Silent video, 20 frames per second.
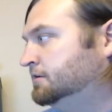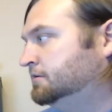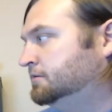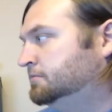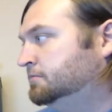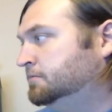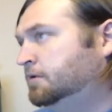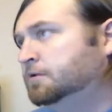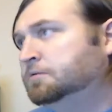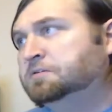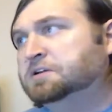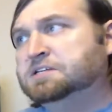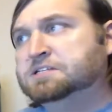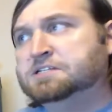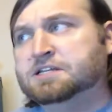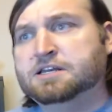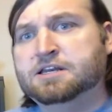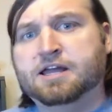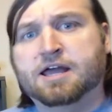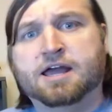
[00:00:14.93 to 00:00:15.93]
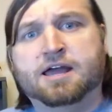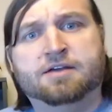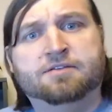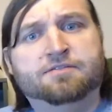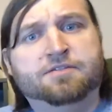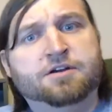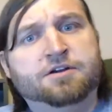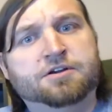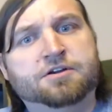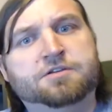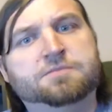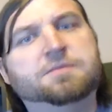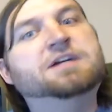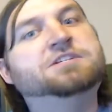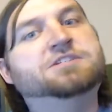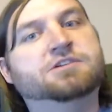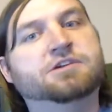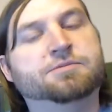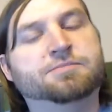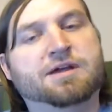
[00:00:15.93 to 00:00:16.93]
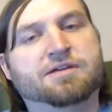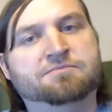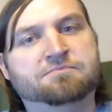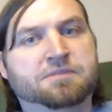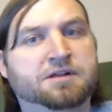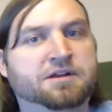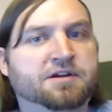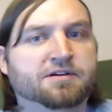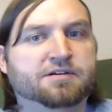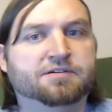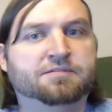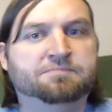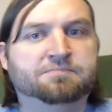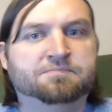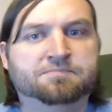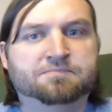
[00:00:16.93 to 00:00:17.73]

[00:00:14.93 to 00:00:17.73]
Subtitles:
only reason, if you're new to my stream, haven't been here